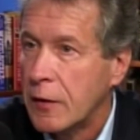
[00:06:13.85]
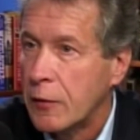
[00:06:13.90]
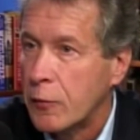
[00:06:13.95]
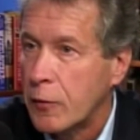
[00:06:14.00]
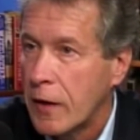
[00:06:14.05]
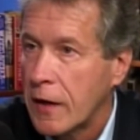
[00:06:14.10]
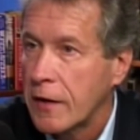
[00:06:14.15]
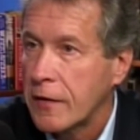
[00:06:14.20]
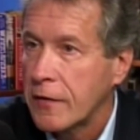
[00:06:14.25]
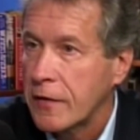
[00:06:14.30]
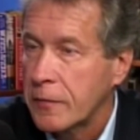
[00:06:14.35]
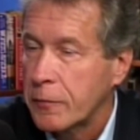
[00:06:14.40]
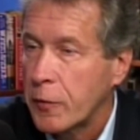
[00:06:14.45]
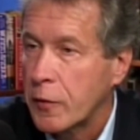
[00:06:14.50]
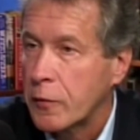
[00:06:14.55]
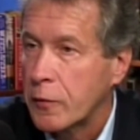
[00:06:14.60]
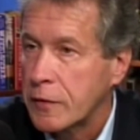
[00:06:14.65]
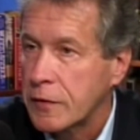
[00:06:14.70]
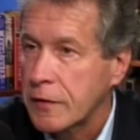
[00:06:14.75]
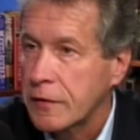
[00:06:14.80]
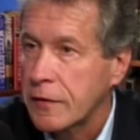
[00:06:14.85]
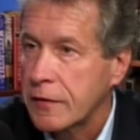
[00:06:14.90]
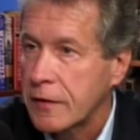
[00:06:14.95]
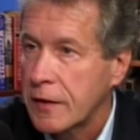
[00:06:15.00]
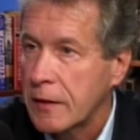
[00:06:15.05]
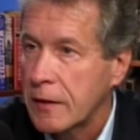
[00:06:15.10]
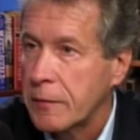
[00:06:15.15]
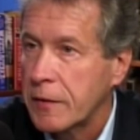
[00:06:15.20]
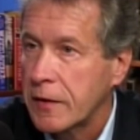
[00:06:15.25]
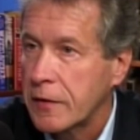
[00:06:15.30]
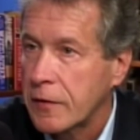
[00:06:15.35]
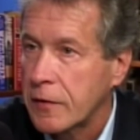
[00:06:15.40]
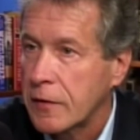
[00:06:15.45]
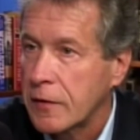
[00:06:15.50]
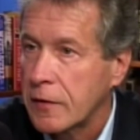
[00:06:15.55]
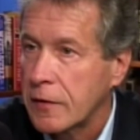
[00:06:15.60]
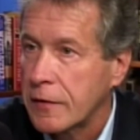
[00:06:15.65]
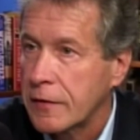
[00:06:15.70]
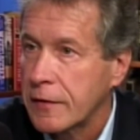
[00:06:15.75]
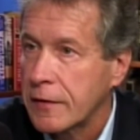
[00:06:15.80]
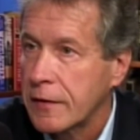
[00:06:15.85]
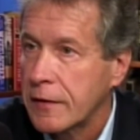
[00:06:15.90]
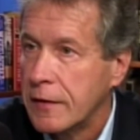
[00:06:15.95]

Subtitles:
writing this book, which at the time I called